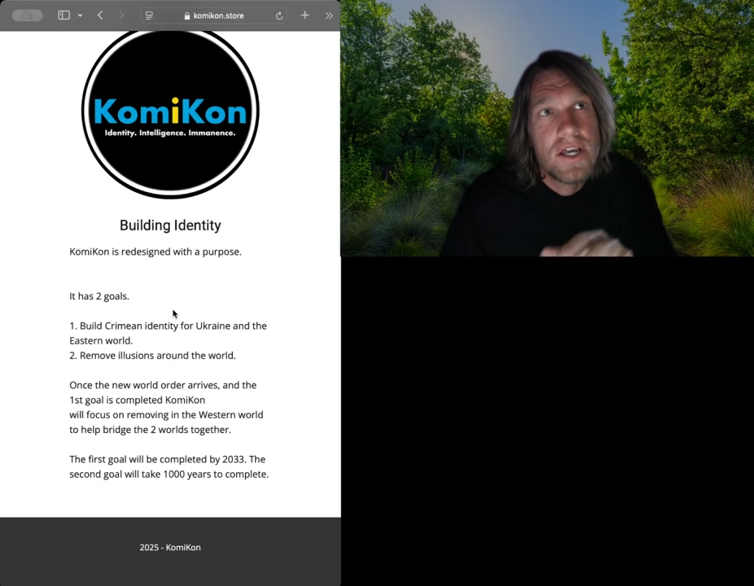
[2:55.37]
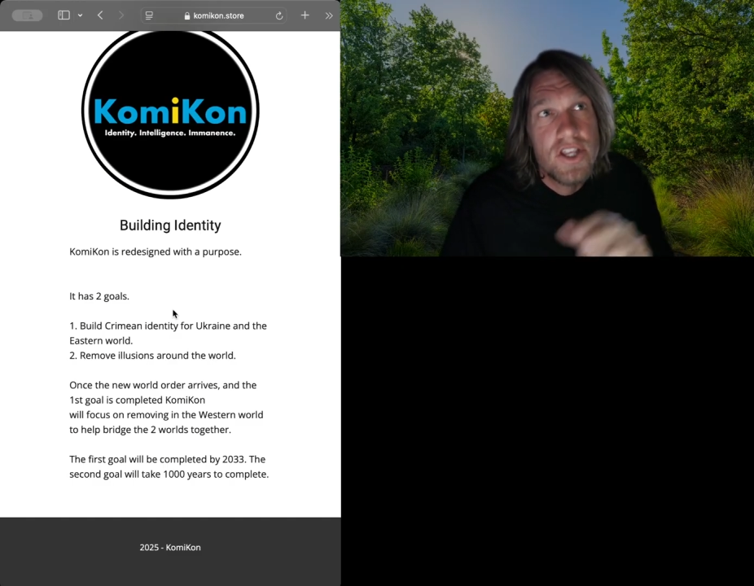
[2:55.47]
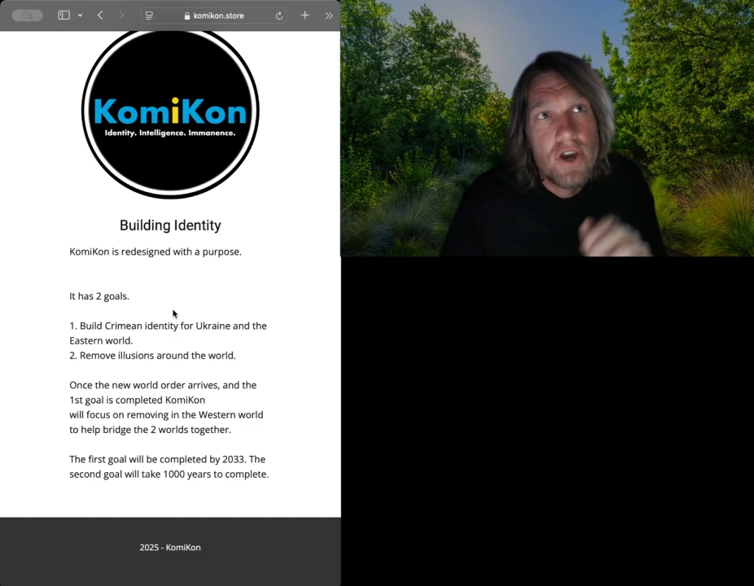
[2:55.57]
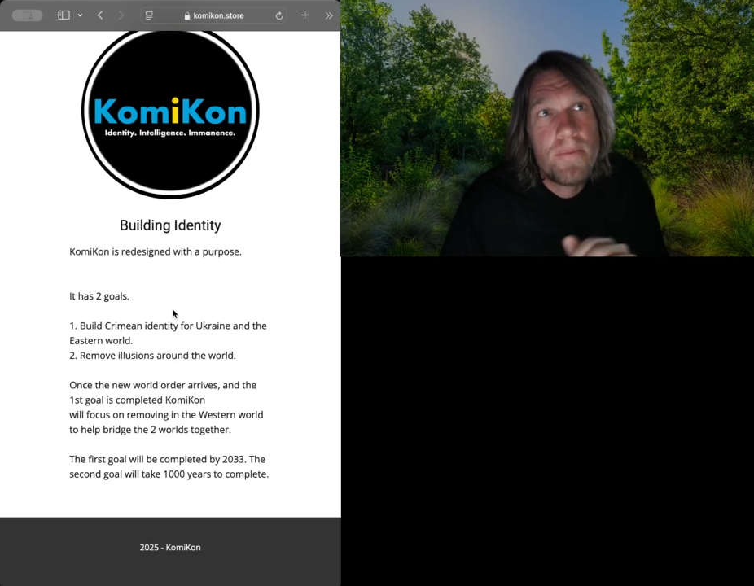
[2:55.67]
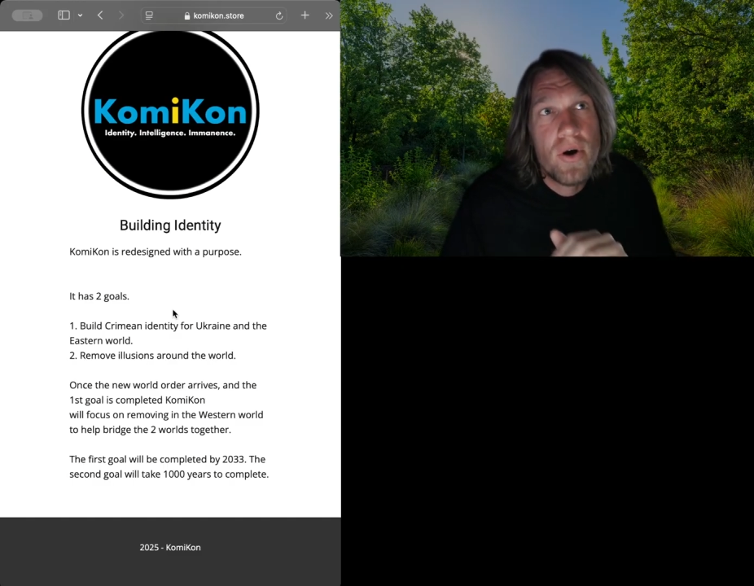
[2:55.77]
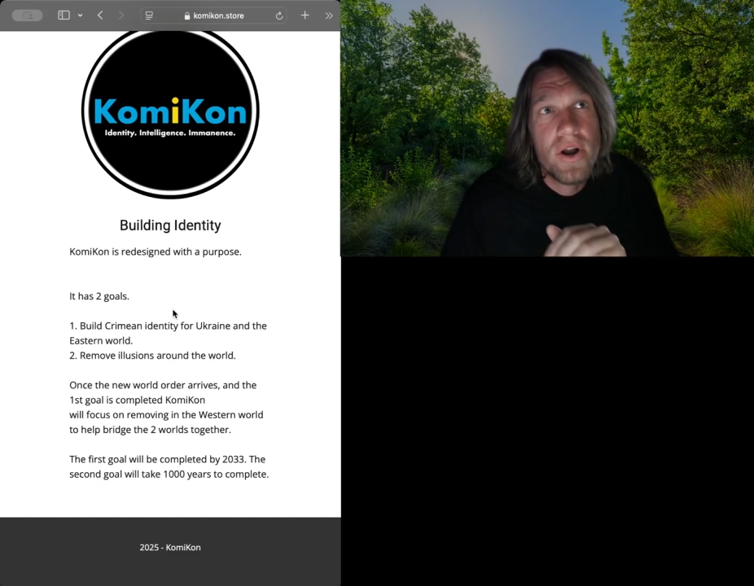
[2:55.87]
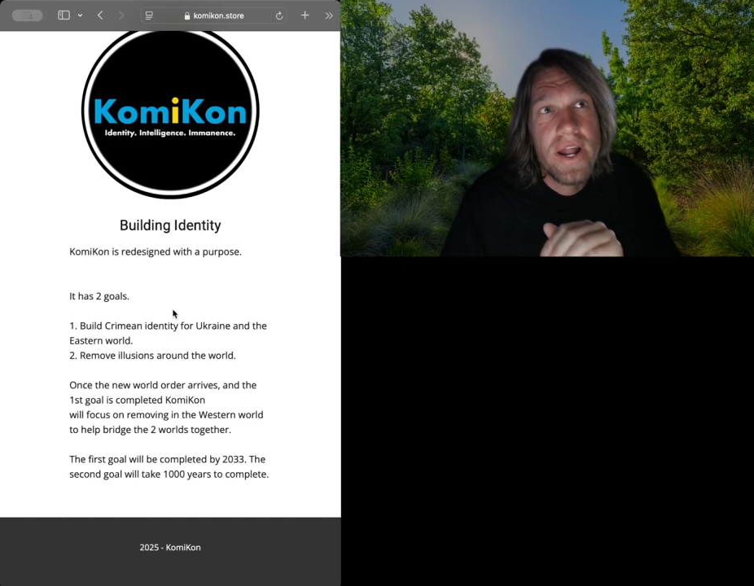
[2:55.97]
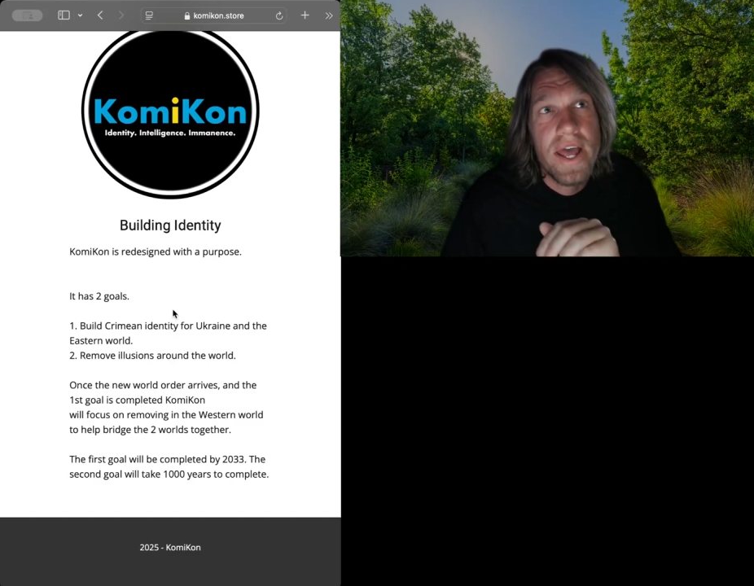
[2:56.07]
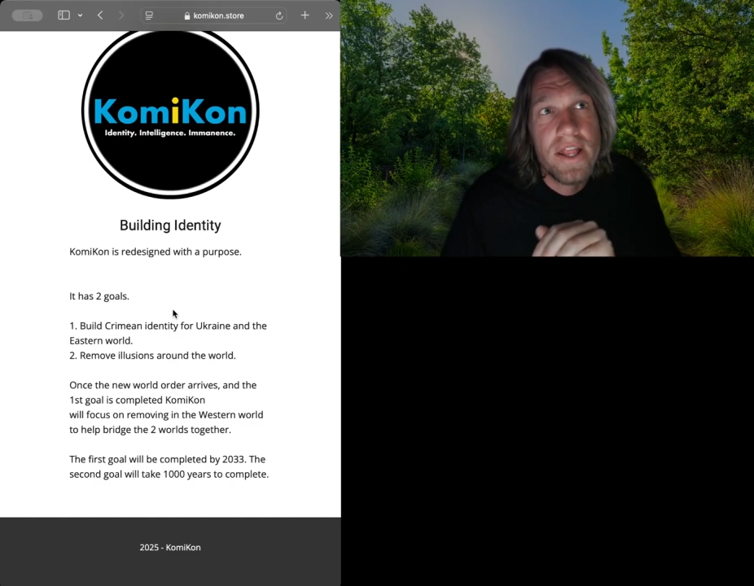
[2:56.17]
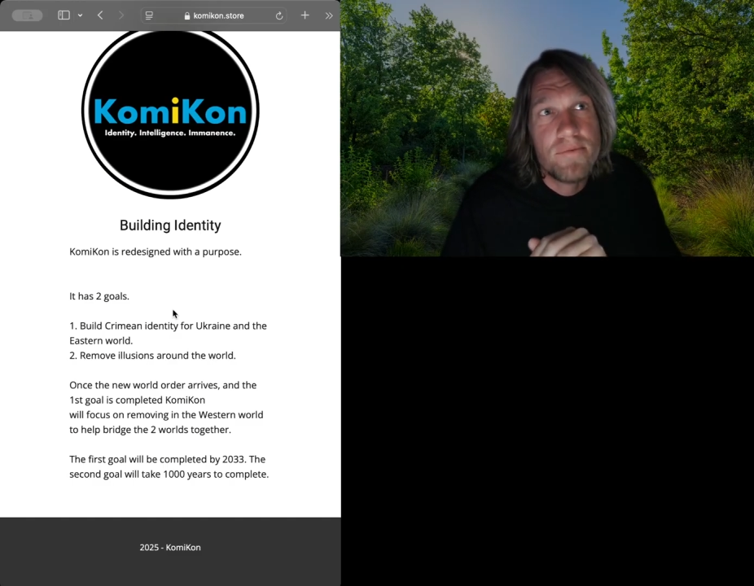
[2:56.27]
you put
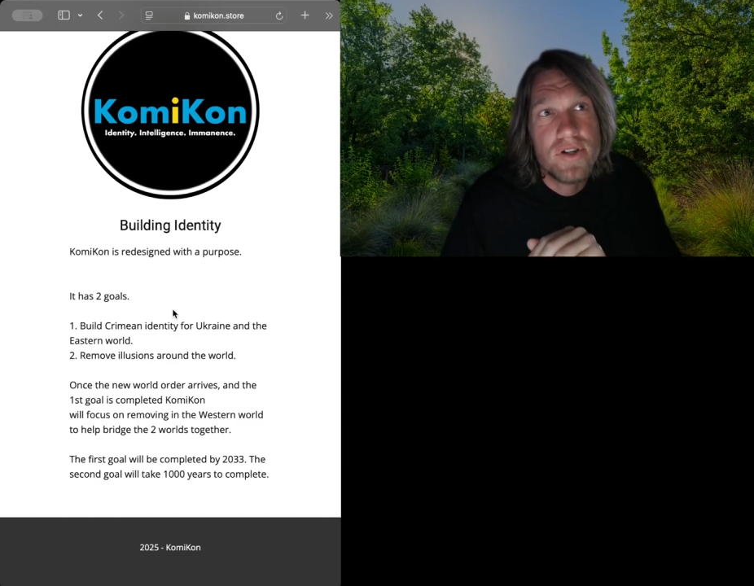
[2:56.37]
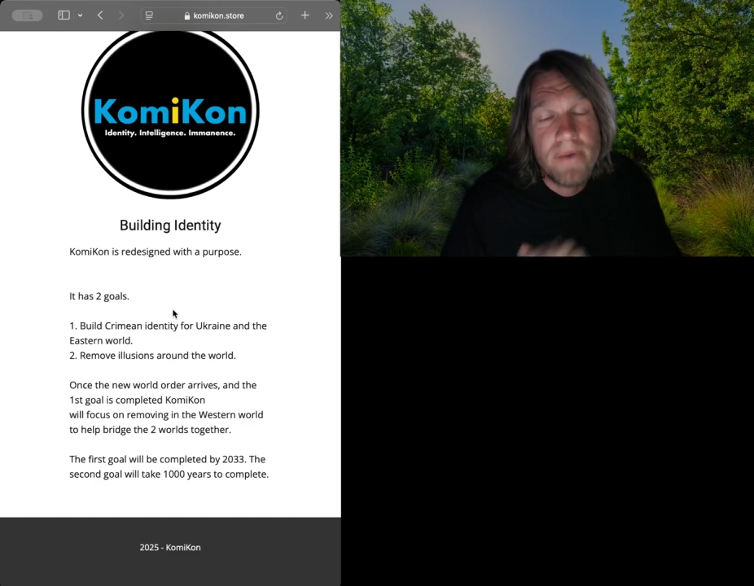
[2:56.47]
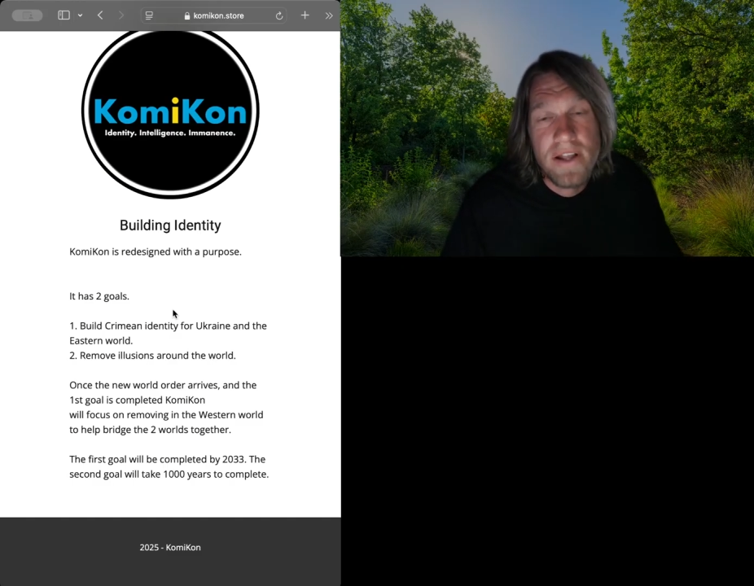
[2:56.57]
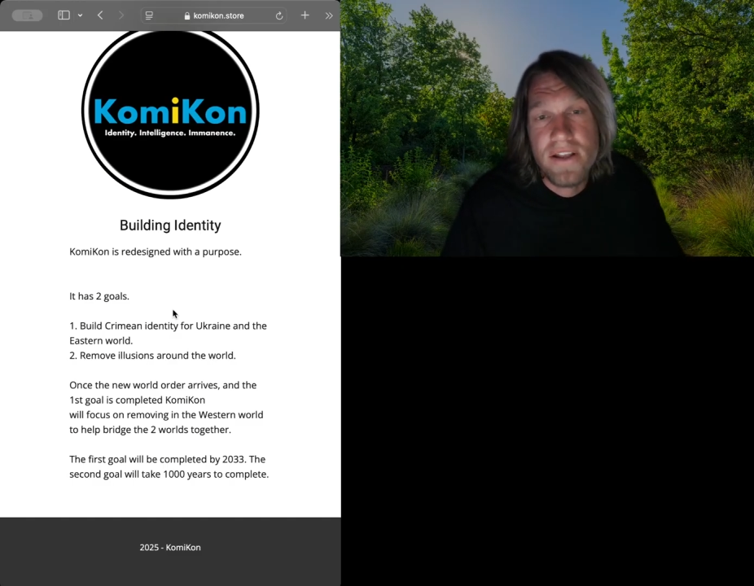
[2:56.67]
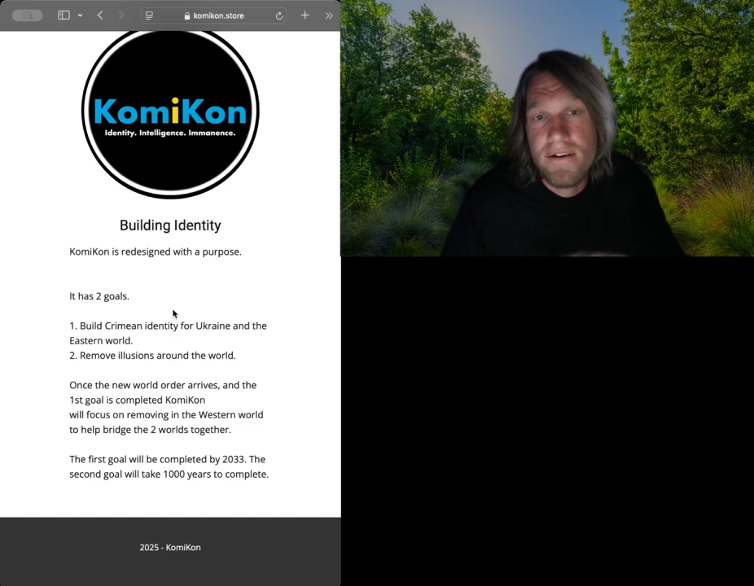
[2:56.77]
it in the perspective